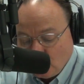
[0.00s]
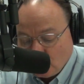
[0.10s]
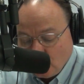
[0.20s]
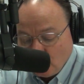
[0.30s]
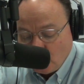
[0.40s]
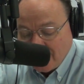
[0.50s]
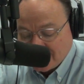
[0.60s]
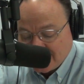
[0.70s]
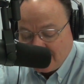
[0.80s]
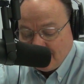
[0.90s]

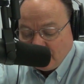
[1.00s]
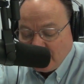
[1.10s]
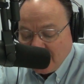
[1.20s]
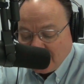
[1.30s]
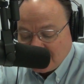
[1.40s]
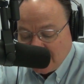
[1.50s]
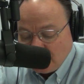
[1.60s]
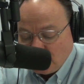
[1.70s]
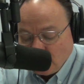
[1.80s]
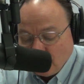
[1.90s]
Hiawassee. Take
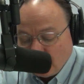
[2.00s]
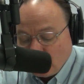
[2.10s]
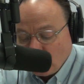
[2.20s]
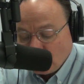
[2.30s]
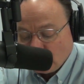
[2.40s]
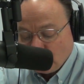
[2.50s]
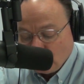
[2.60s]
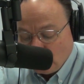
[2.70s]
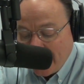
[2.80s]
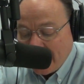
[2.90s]
your first
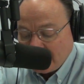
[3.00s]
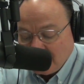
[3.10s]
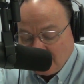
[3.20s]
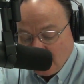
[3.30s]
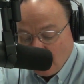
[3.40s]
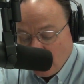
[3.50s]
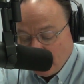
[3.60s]
right. Go up.